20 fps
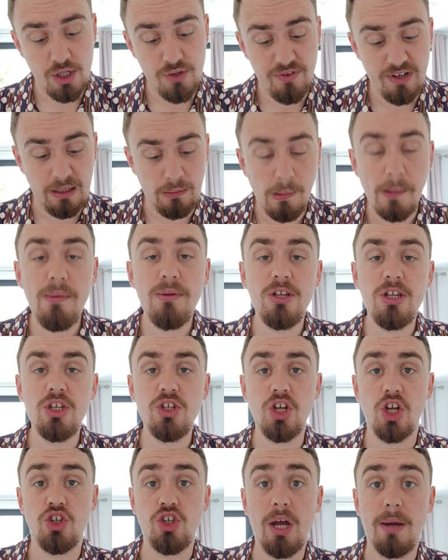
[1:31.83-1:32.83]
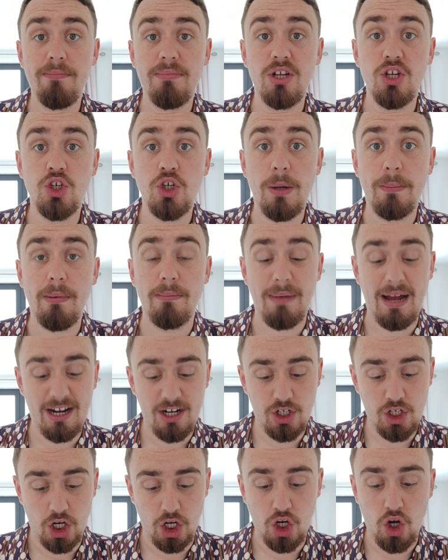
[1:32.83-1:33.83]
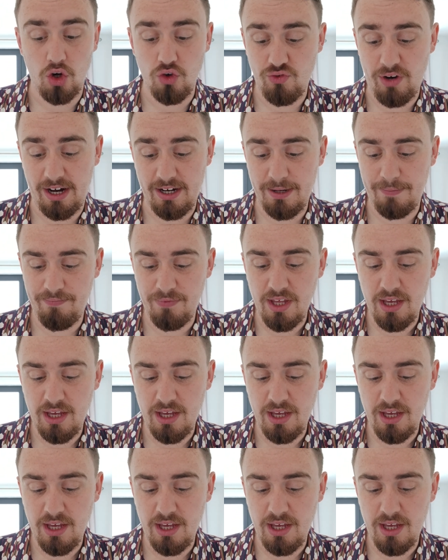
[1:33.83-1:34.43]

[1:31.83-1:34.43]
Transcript: for the women's championship match contract.